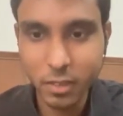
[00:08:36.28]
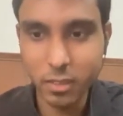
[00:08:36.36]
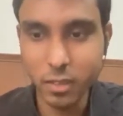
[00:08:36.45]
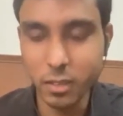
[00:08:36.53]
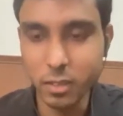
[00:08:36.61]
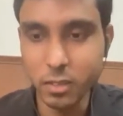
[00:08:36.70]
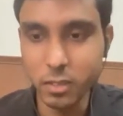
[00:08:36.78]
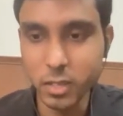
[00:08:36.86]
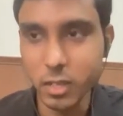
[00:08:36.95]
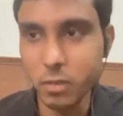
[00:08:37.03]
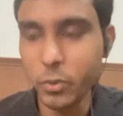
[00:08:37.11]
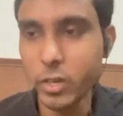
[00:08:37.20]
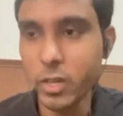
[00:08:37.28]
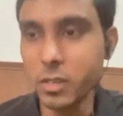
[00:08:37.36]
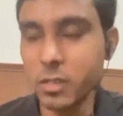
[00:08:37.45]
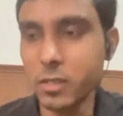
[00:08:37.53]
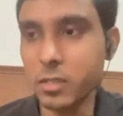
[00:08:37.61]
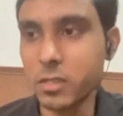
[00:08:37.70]
Then the second point
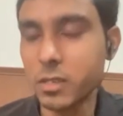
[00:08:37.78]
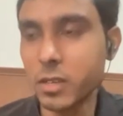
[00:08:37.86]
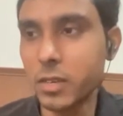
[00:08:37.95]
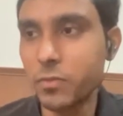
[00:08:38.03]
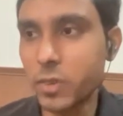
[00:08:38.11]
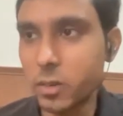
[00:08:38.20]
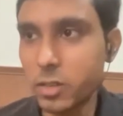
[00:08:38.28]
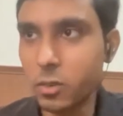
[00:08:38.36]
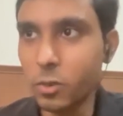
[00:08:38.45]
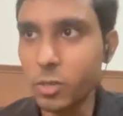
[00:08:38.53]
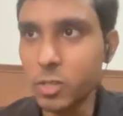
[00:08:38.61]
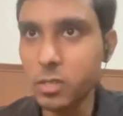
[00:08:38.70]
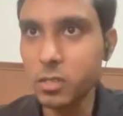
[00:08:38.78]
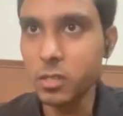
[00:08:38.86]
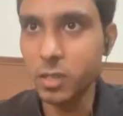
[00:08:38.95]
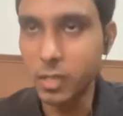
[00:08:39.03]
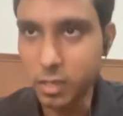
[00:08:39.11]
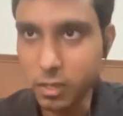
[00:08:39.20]
is I found the course
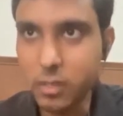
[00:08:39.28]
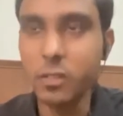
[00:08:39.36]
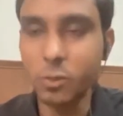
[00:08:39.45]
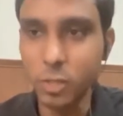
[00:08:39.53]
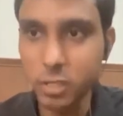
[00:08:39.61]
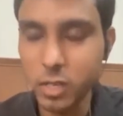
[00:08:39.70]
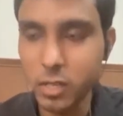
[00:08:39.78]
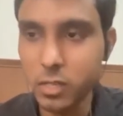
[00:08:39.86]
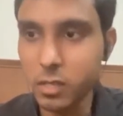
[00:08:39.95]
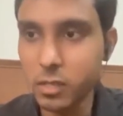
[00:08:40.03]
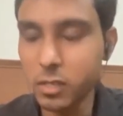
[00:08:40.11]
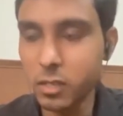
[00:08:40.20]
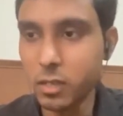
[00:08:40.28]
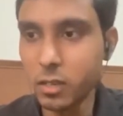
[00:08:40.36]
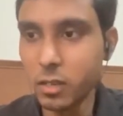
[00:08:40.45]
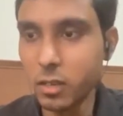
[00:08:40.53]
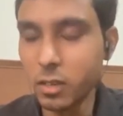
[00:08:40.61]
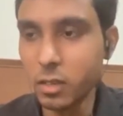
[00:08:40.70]
content and the course structure
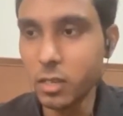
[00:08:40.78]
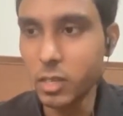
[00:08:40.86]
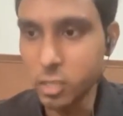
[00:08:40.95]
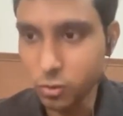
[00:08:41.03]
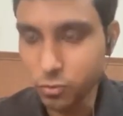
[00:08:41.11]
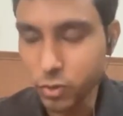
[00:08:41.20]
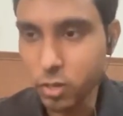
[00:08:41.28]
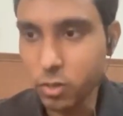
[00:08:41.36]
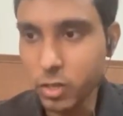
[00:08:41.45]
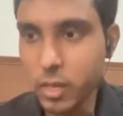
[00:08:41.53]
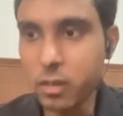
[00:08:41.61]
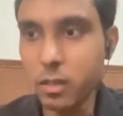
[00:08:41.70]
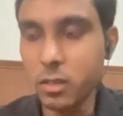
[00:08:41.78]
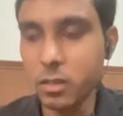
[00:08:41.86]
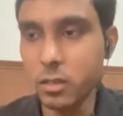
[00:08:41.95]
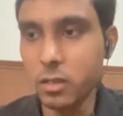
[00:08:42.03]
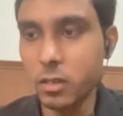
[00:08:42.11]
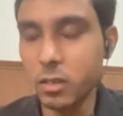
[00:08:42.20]
easy to follow, and
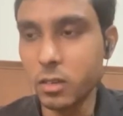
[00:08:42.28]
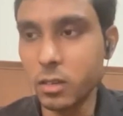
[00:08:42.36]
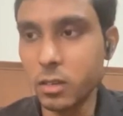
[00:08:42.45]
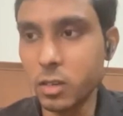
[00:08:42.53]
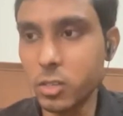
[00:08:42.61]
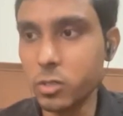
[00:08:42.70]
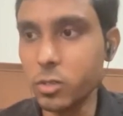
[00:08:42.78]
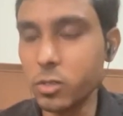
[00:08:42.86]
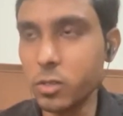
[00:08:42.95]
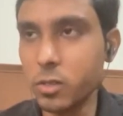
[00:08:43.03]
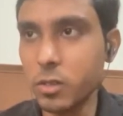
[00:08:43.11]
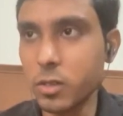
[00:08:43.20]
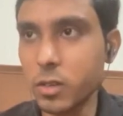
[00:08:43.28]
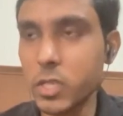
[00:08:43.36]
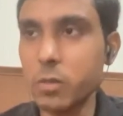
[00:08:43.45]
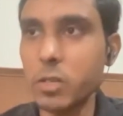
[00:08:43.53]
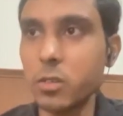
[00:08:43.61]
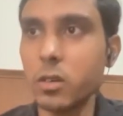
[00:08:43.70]
uh, also I was
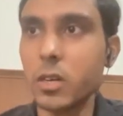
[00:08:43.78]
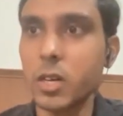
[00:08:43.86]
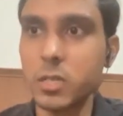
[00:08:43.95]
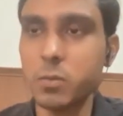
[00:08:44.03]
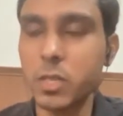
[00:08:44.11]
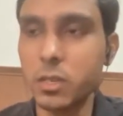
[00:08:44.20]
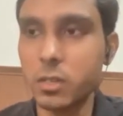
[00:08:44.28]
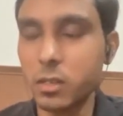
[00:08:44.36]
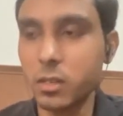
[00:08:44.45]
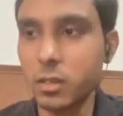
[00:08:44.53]
able to grasp the